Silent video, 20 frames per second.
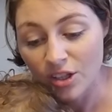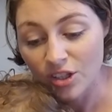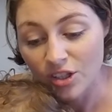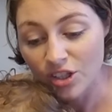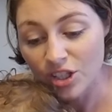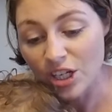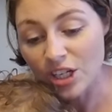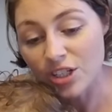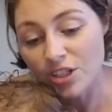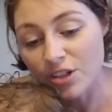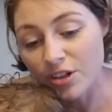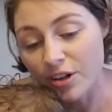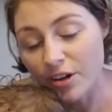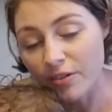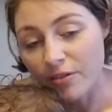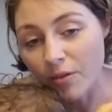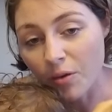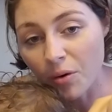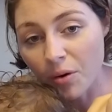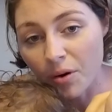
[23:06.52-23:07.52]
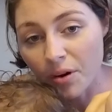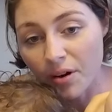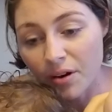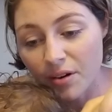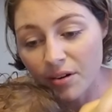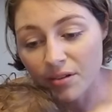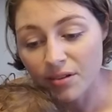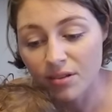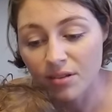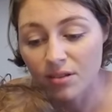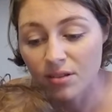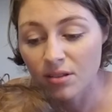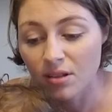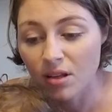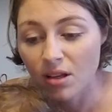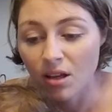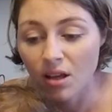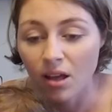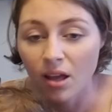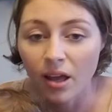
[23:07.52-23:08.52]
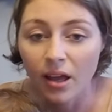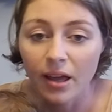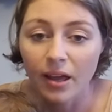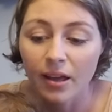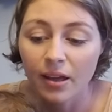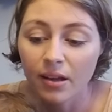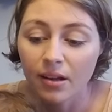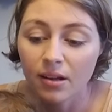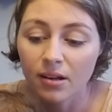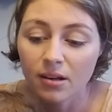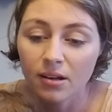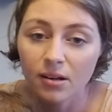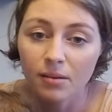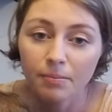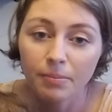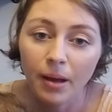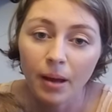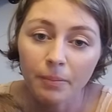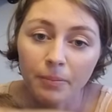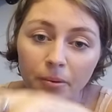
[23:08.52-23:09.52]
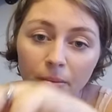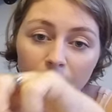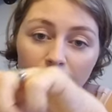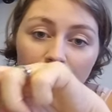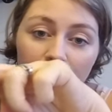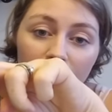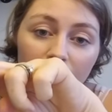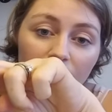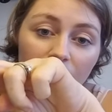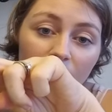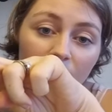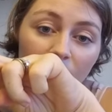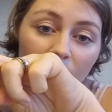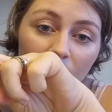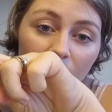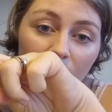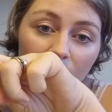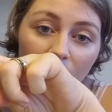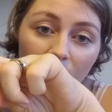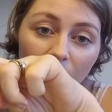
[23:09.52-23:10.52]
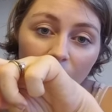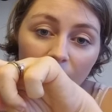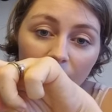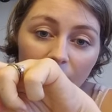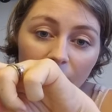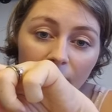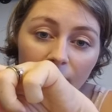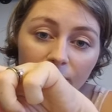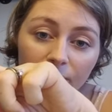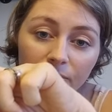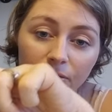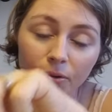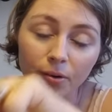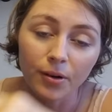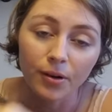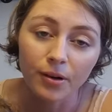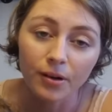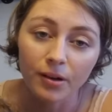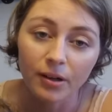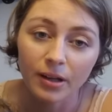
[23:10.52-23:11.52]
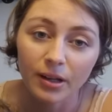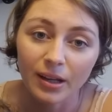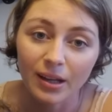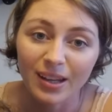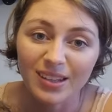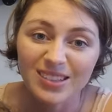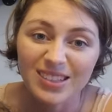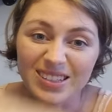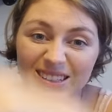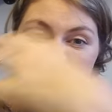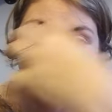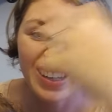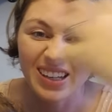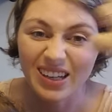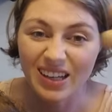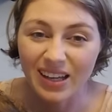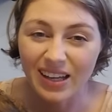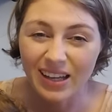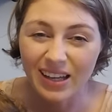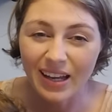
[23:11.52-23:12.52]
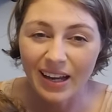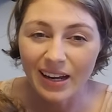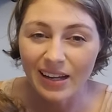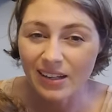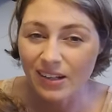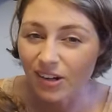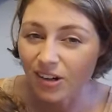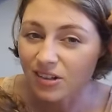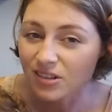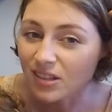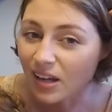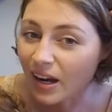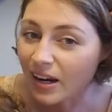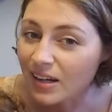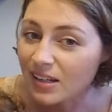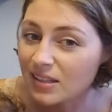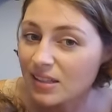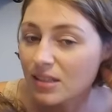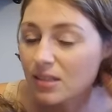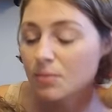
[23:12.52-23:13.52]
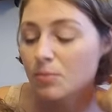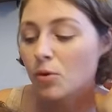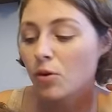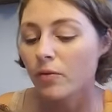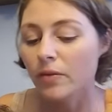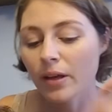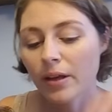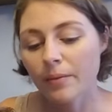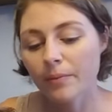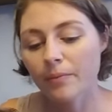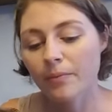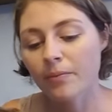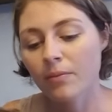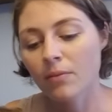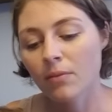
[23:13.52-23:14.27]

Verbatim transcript: ginger of course, and peppermint again for just getting your sinuses moving.